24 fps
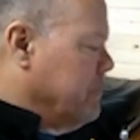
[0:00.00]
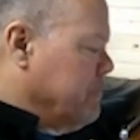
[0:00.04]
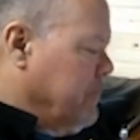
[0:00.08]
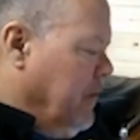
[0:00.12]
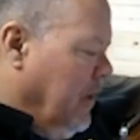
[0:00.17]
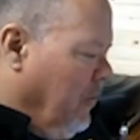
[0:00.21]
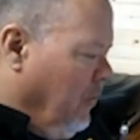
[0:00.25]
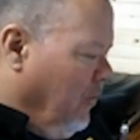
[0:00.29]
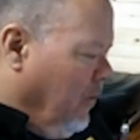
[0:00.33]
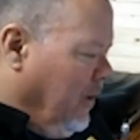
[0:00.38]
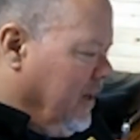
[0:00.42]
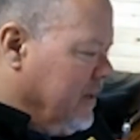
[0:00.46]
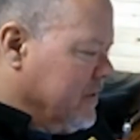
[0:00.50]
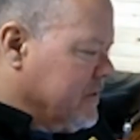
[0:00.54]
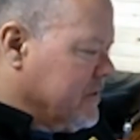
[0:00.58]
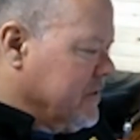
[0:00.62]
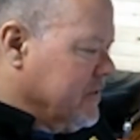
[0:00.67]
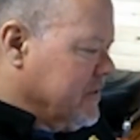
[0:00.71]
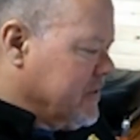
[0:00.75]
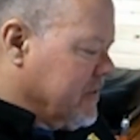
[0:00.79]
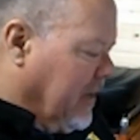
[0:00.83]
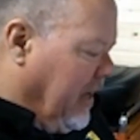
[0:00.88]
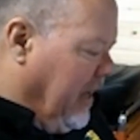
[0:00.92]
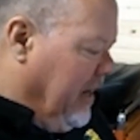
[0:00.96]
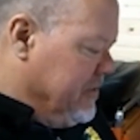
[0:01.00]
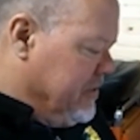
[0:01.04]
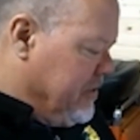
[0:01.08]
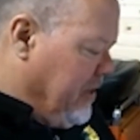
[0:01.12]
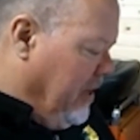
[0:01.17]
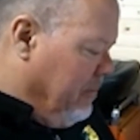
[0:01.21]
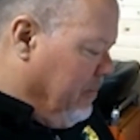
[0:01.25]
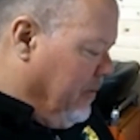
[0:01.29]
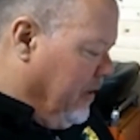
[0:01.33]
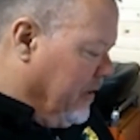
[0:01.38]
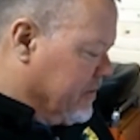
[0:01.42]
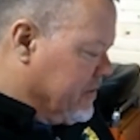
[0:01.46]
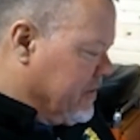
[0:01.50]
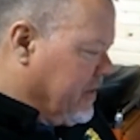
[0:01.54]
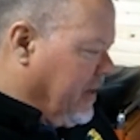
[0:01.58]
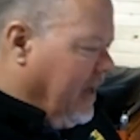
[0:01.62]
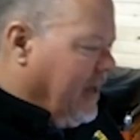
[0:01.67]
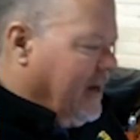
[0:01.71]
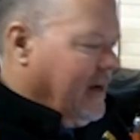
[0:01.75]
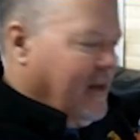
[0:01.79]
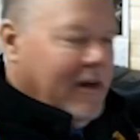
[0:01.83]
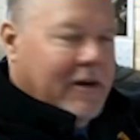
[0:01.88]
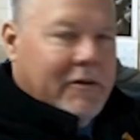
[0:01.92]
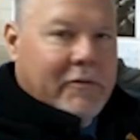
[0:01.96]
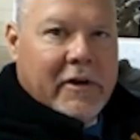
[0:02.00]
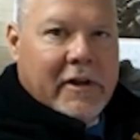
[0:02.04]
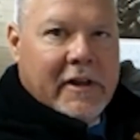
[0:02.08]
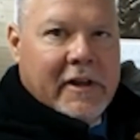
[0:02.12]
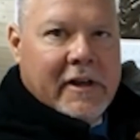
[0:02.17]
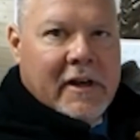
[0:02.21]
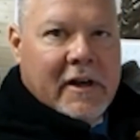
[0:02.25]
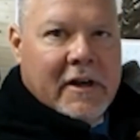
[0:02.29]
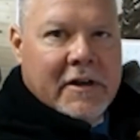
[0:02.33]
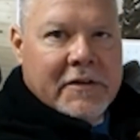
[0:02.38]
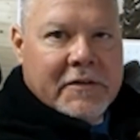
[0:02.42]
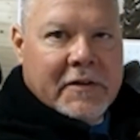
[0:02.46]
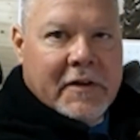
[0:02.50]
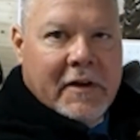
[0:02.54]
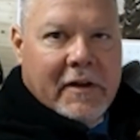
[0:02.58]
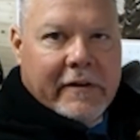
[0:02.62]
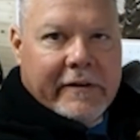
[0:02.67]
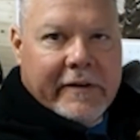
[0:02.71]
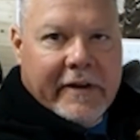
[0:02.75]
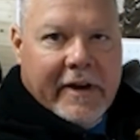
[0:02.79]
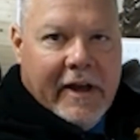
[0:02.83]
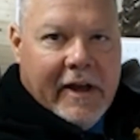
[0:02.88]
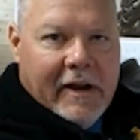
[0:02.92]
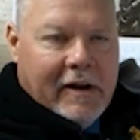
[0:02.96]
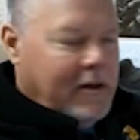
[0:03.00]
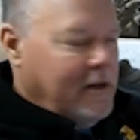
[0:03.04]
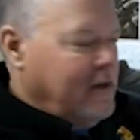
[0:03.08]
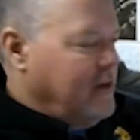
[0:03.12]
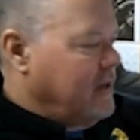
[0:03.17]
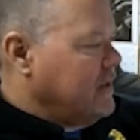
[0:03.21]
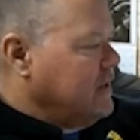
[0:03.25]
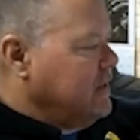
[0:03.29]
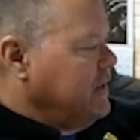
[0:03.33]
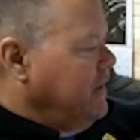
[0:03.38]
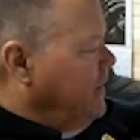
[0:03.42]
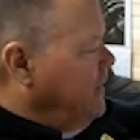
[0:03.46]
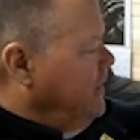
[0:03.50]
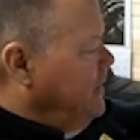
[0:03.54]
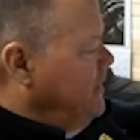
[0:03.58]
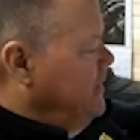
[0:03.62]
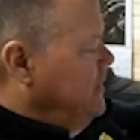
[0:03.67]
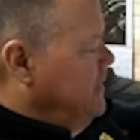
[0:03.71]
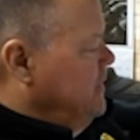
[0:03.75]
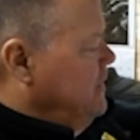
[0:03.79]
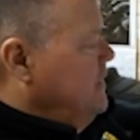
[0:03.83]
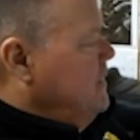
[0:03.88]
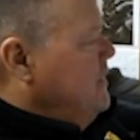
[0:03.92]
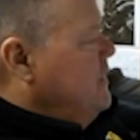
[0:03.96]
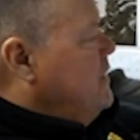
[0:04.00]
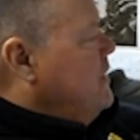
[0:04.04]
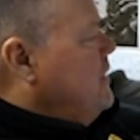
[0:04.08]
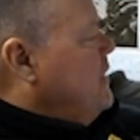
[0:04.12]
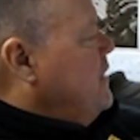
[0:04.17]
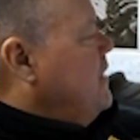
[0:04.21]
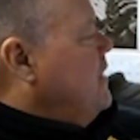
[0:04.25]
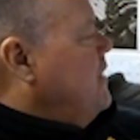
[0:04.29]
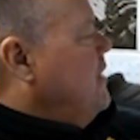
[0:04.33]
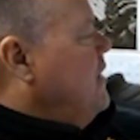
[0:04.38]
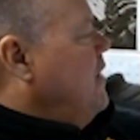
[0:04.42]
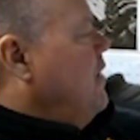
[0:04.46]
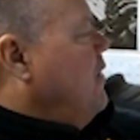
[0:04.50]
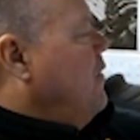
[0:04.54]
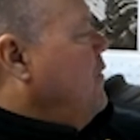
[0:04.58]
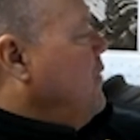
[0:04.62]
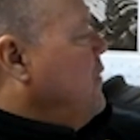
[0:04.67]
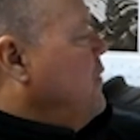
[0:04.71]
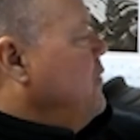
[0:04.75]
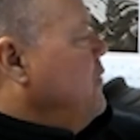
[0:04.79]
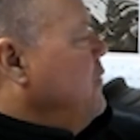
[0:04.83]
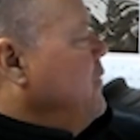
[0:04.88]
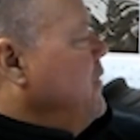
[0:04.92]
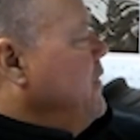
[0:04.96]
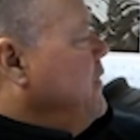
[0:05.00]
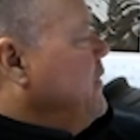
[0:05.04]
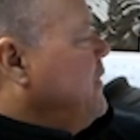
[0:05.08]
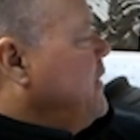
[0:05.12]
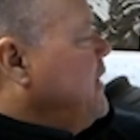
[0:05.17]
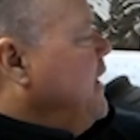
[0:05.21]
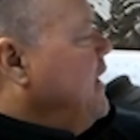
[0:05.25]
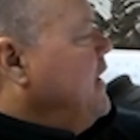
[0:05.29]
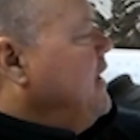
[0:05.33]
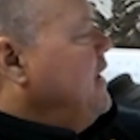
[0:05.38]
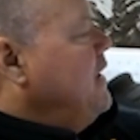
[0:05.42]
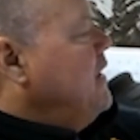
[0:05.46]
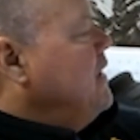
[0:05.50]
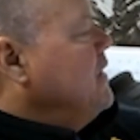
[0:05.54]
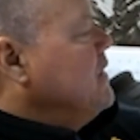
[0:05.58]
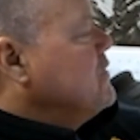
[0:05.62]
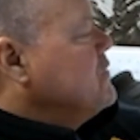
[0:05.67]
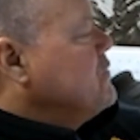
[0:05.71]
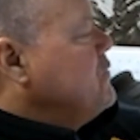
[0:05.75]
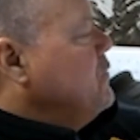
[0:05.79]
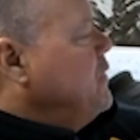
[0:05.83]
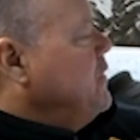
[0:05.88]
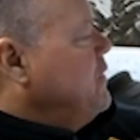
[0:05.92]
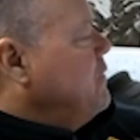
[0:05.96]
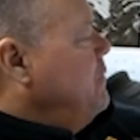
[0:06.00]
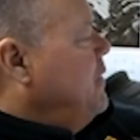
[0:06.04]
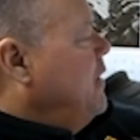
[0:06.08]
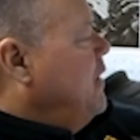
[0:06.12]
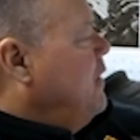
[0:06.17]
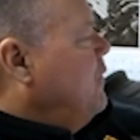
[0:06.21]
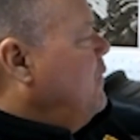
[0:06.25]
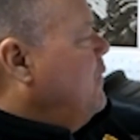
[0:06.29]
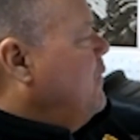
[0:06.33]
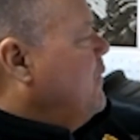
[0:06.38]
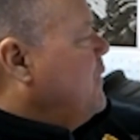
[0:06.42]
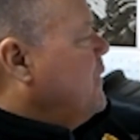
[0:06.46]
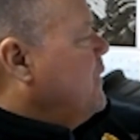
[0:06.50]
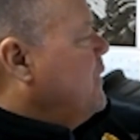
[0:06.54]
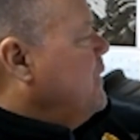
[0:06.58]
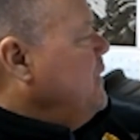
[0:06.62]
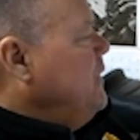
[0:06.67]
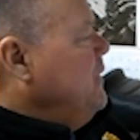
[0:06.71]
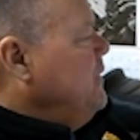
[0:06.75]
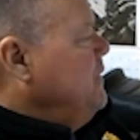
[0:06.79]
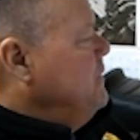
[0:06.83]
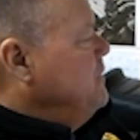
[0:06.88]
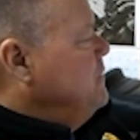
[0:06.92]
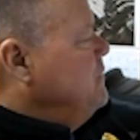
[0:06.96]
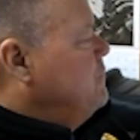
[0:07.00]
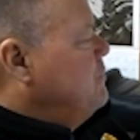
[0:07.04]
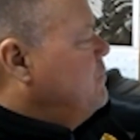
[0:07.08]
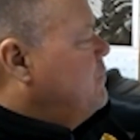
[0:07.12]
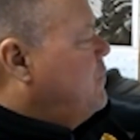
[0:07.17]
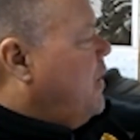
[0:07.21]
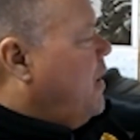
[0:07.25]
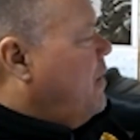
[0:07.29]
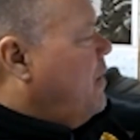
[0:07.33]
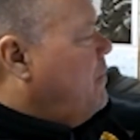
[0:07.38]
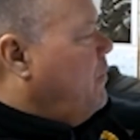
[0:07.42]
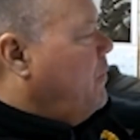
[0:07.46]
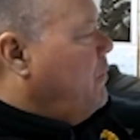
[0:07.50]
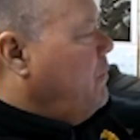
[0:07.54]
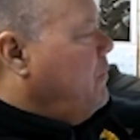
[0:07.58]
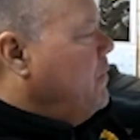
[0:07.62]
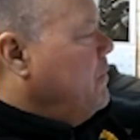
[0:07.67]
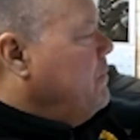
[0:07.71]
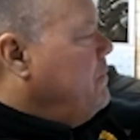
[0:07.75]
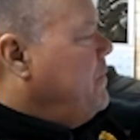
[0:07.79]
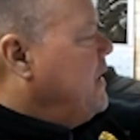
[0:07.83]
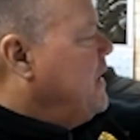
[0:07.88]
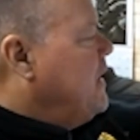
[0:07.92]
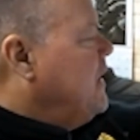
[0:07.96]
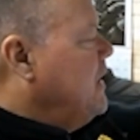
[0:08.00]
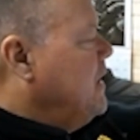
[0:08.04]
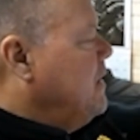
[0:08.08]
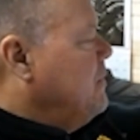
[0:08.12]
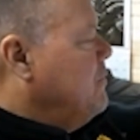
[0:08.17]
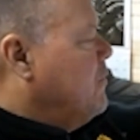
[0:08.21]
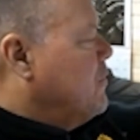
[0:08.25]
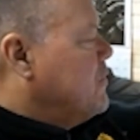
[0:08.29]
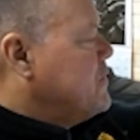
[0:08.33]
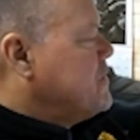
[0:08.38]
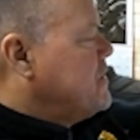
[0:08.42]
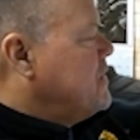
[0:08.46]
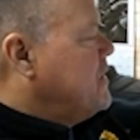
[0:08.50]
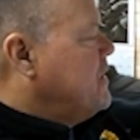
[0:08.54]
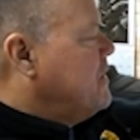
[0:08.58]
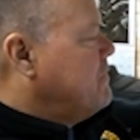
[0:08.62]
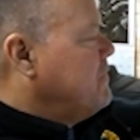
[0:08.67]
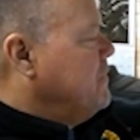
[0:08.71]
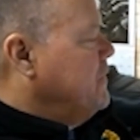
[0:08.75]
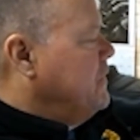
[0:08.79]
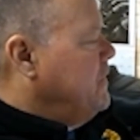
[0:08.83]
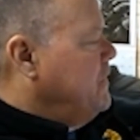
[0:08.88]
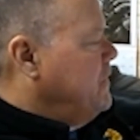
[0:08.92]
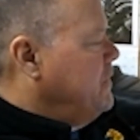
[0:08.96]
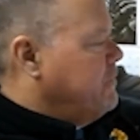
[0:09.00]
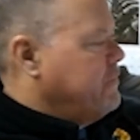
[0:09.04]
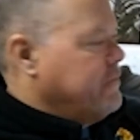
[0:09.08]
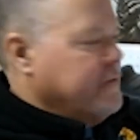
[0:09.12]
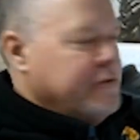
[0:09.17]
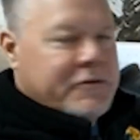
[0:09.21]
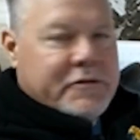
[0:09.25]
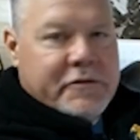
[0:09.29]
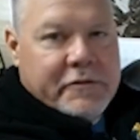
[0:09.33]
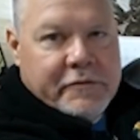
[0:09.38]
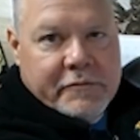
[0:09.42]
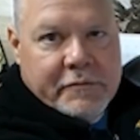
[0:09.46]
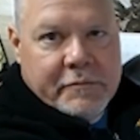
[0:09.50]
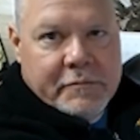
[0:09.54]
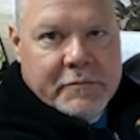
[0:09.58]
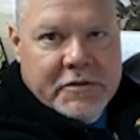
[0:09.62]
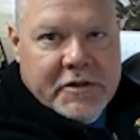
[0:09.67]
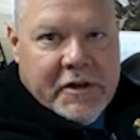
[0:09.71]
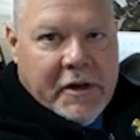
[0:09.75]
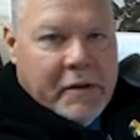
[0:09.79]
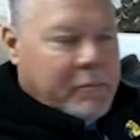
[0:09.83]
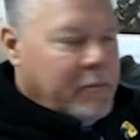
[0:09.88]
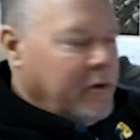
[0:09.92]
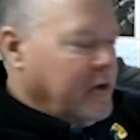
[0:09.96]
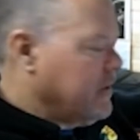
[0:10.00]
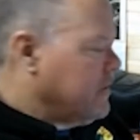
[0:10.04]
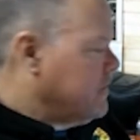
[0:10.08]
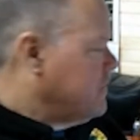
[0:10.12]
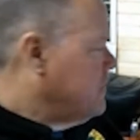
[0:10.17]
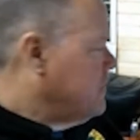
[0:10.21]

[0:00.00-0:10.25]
been a while since I got a J-Bug's catalog, really nice color catalog. I ordered one of their catalogs with my order. Probably be getting more stuff in the near future from J-Bug's,